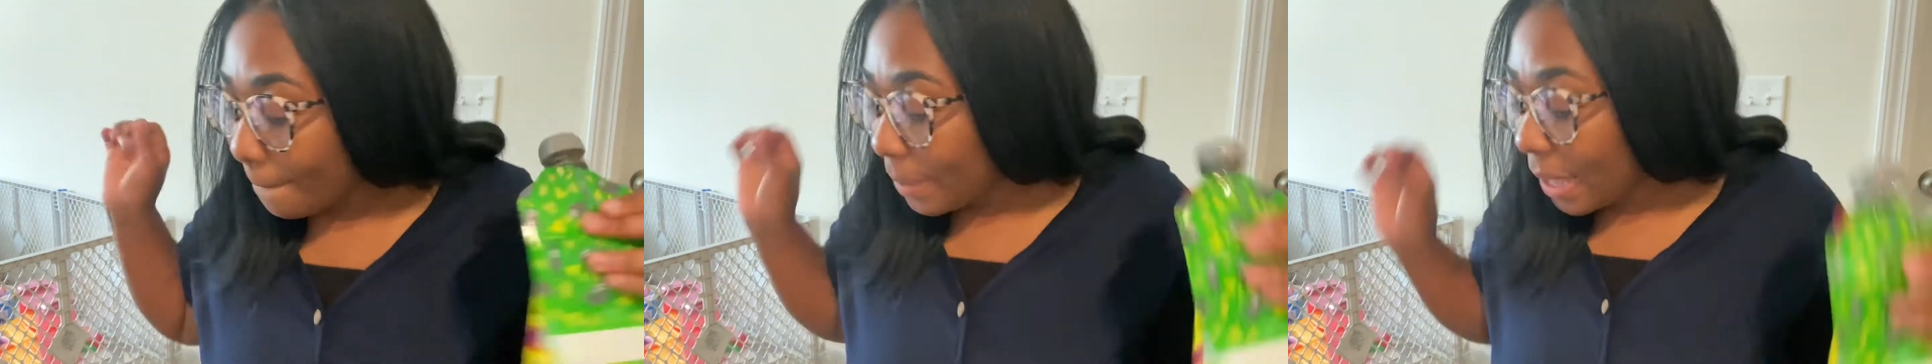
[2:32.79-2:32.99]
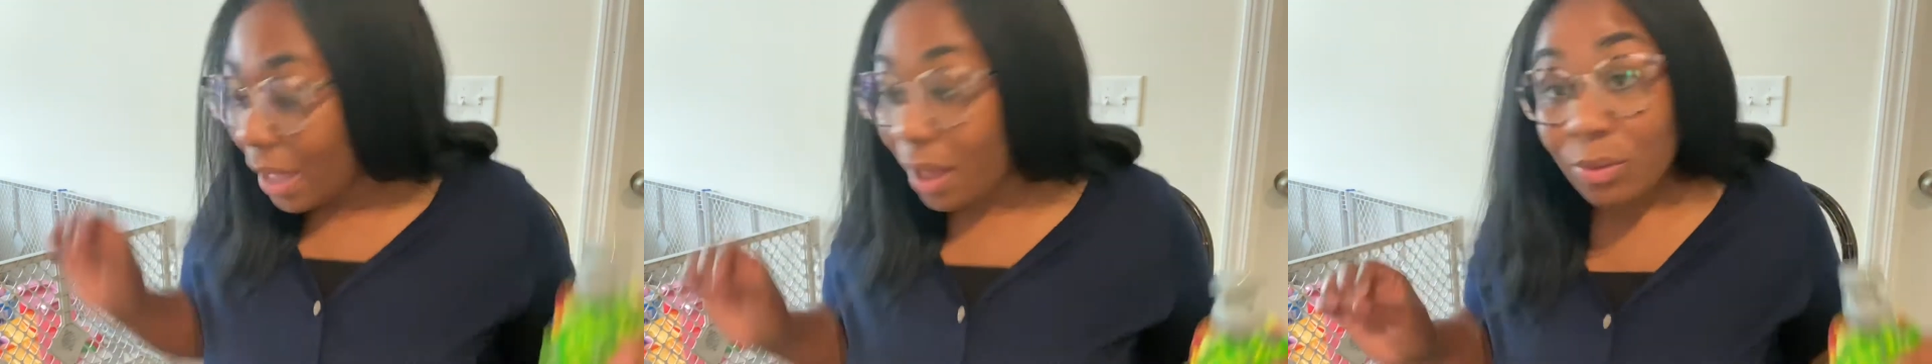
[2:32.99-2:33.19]

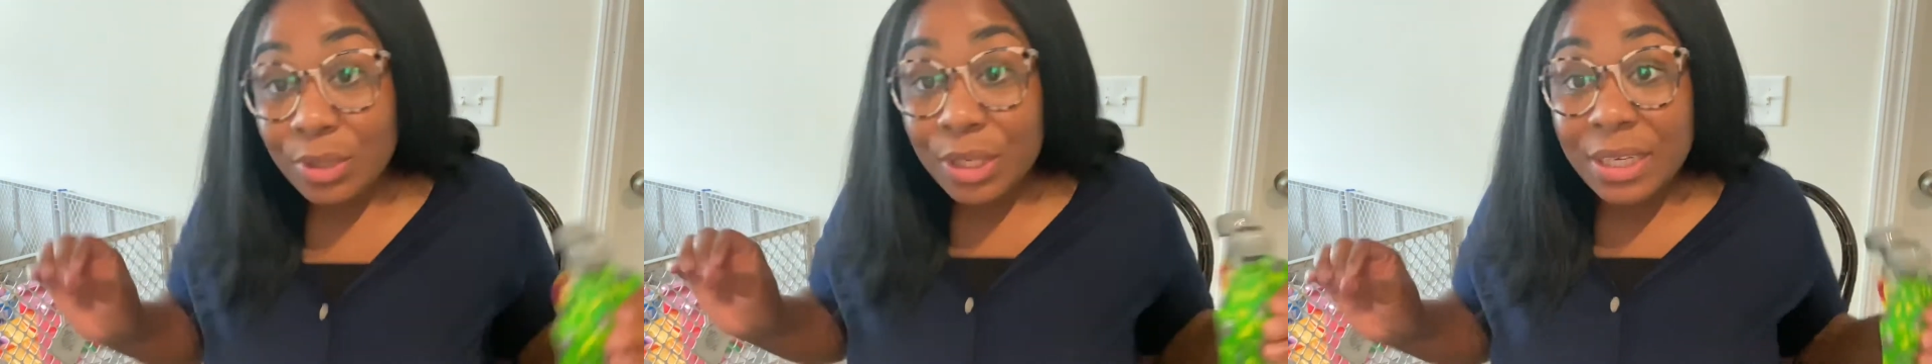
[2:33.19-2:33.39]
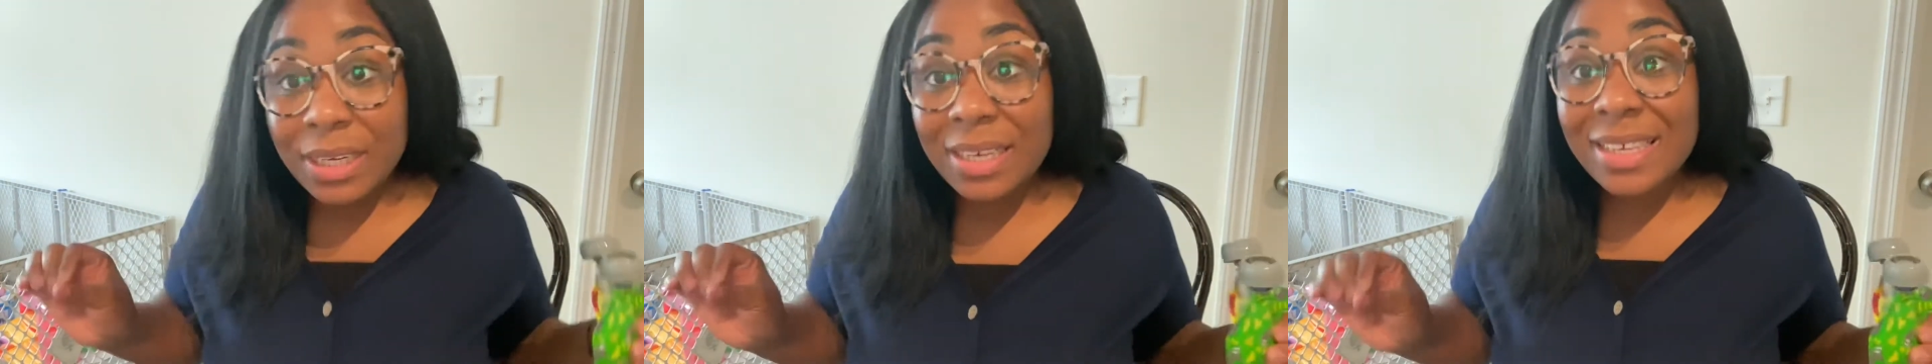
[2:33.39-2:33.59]

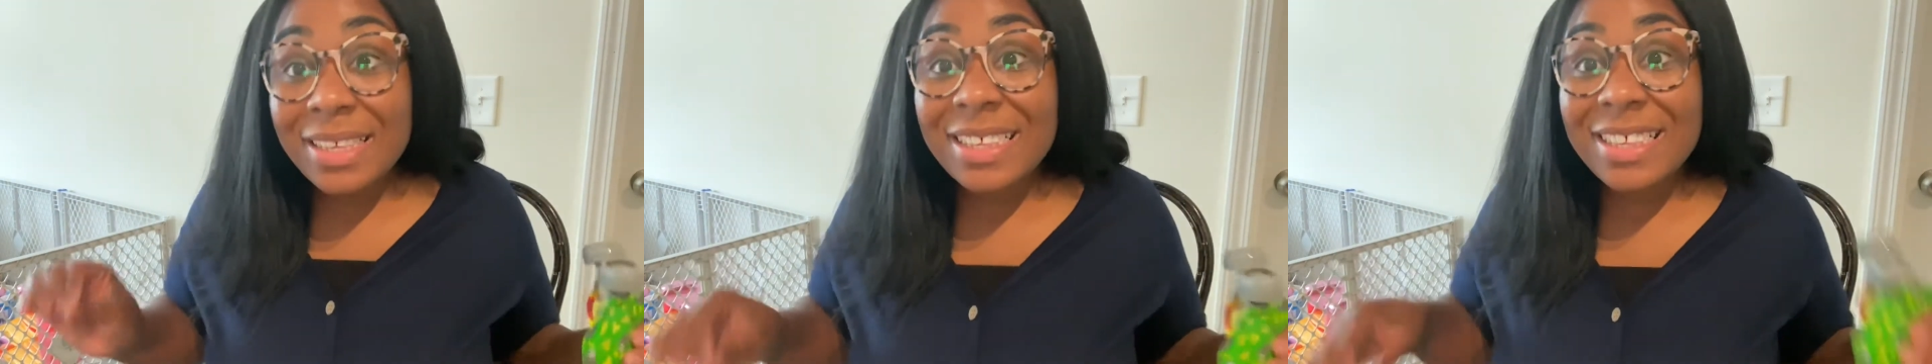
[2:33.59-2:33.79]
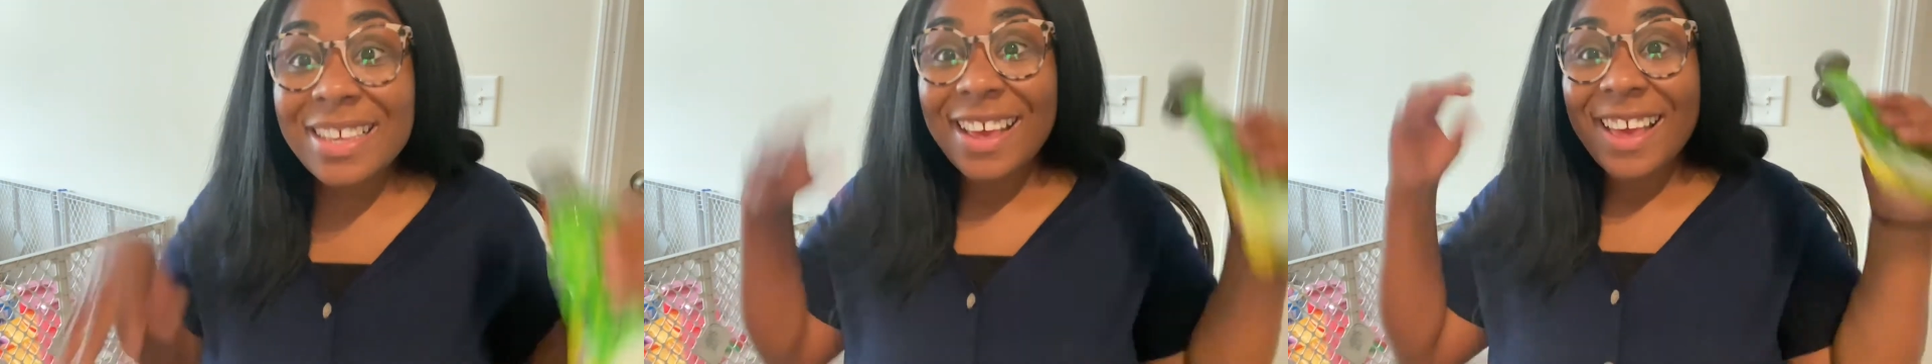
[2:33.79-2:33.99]

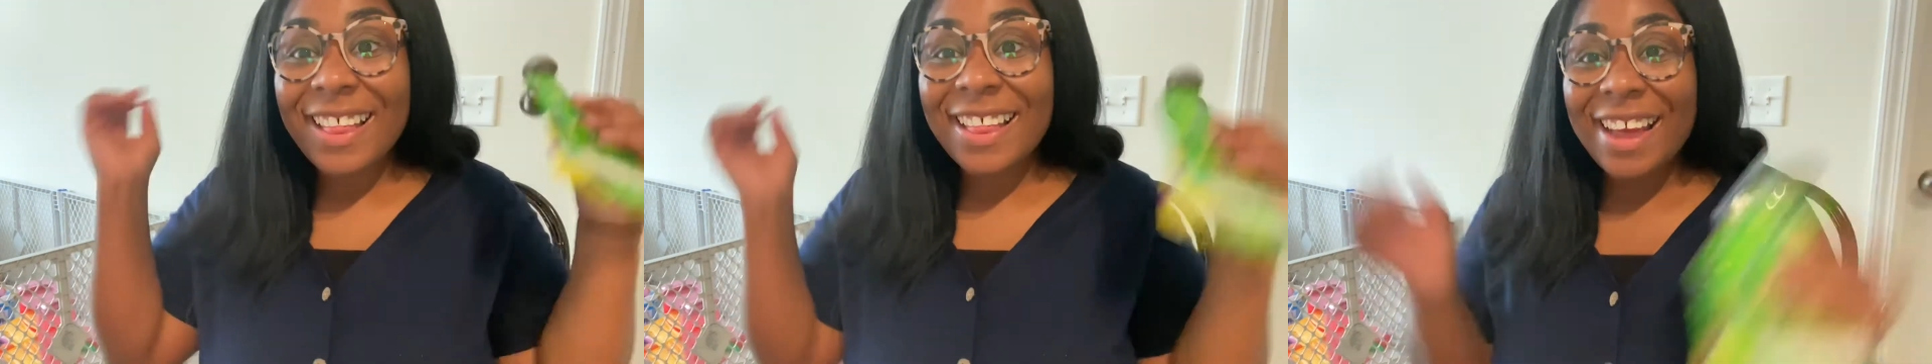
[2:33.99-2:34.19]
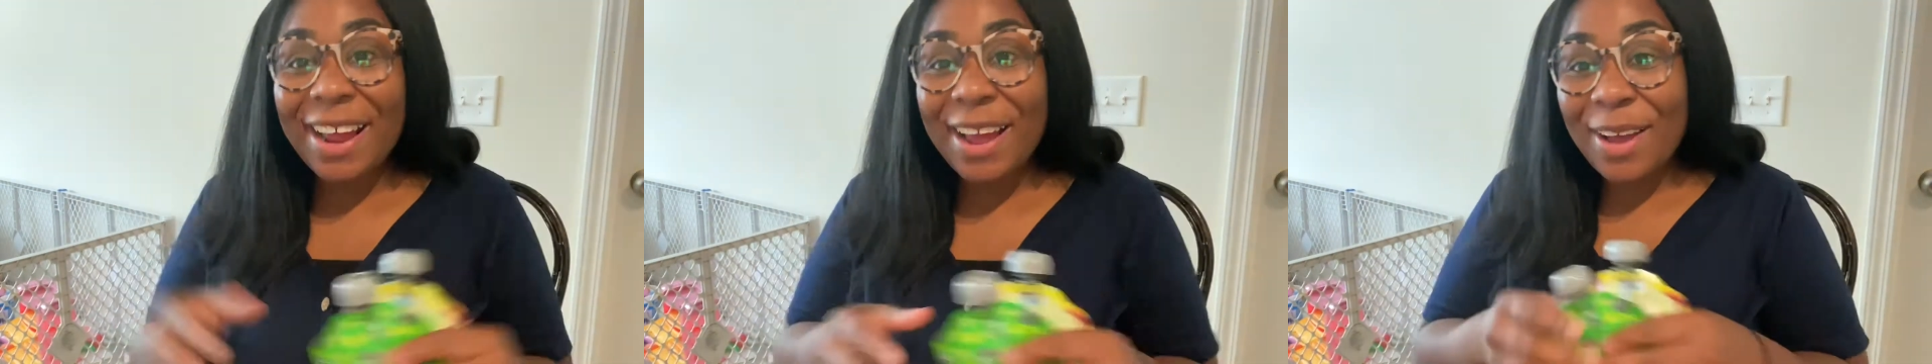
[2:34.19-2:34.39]
pouches
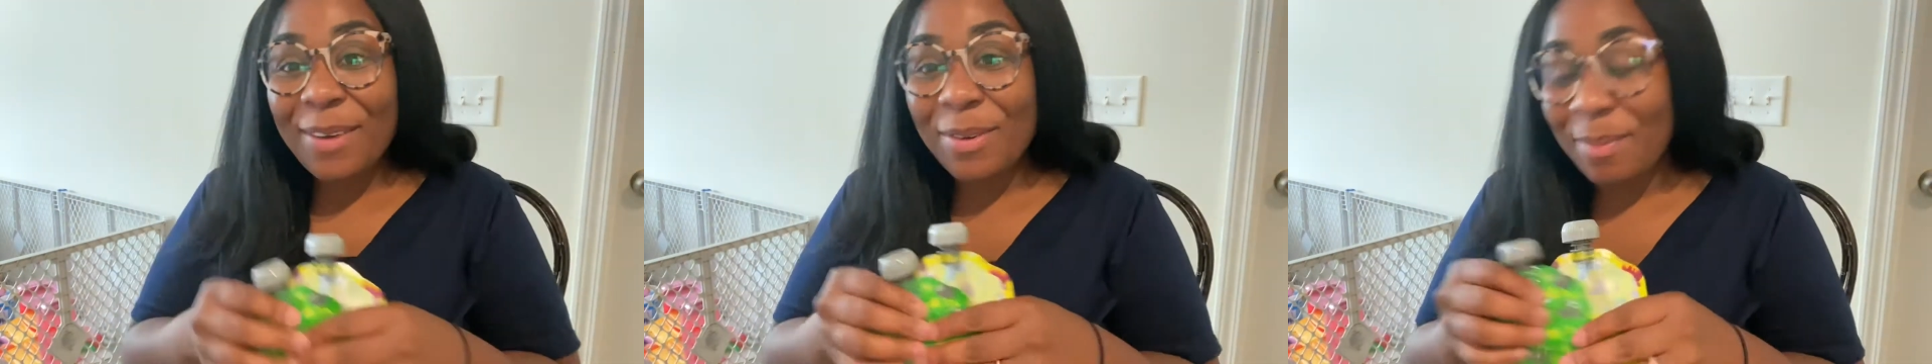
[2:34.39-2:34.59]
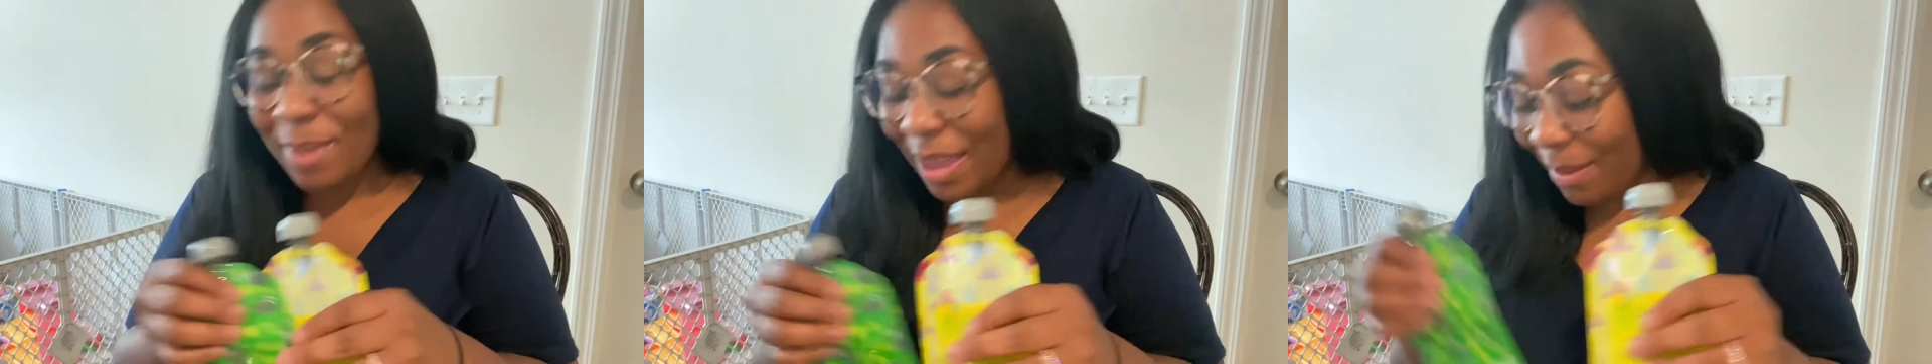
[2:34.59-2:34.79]
that I
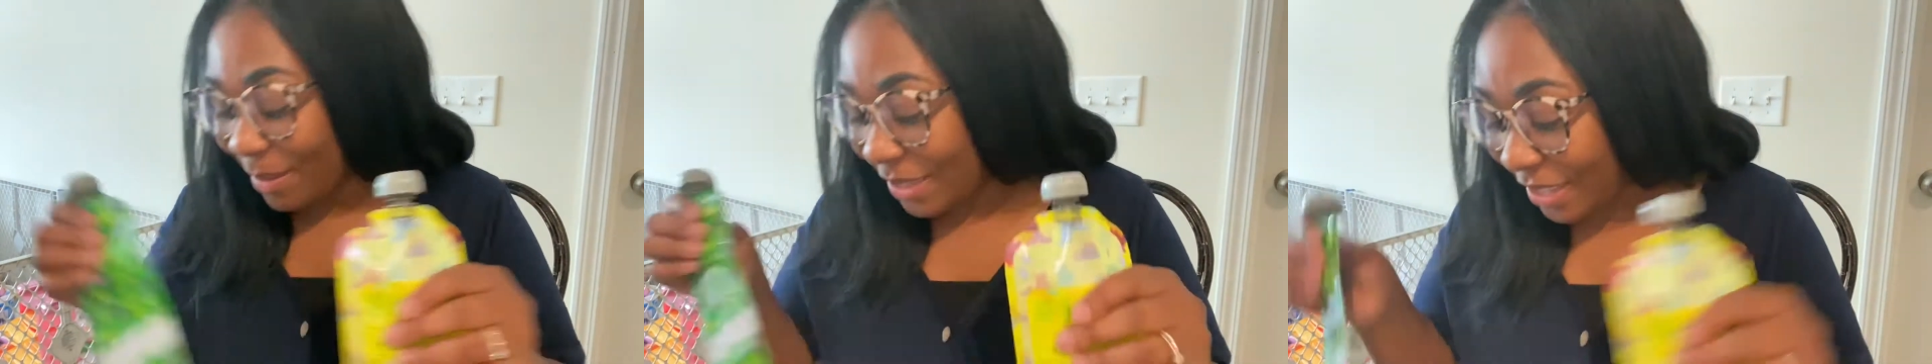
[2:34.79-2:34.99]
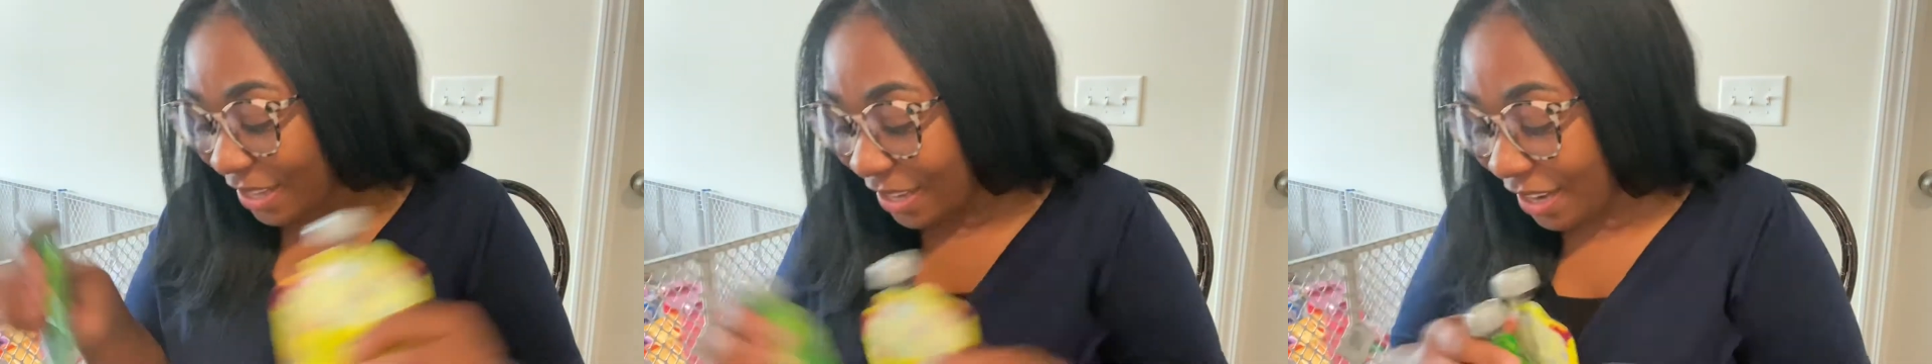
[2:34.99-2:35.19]
got from
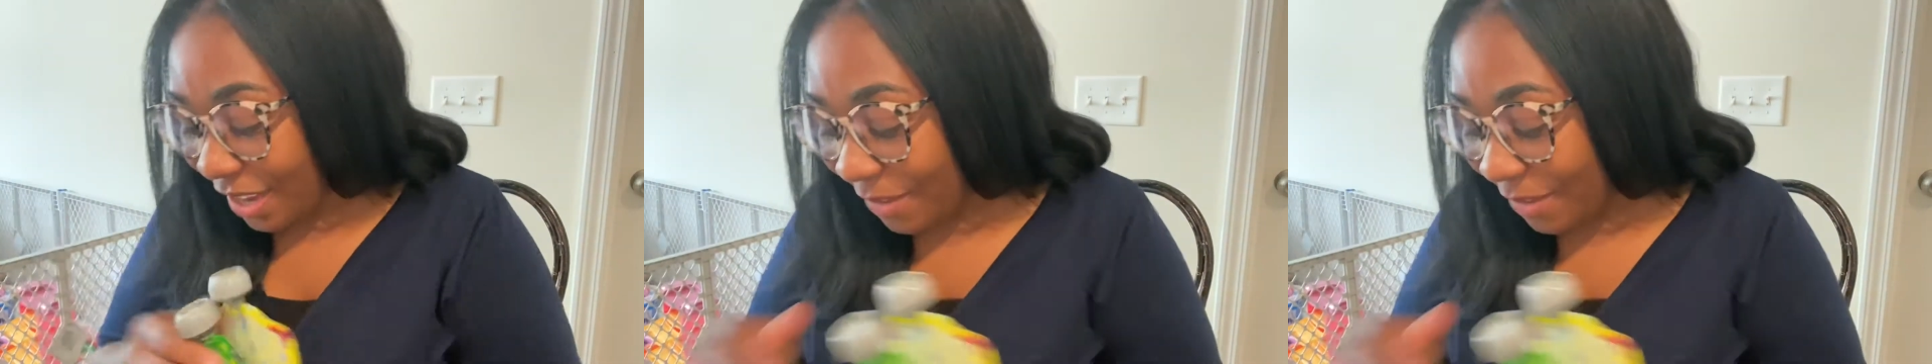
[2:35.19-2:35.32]
Amazon.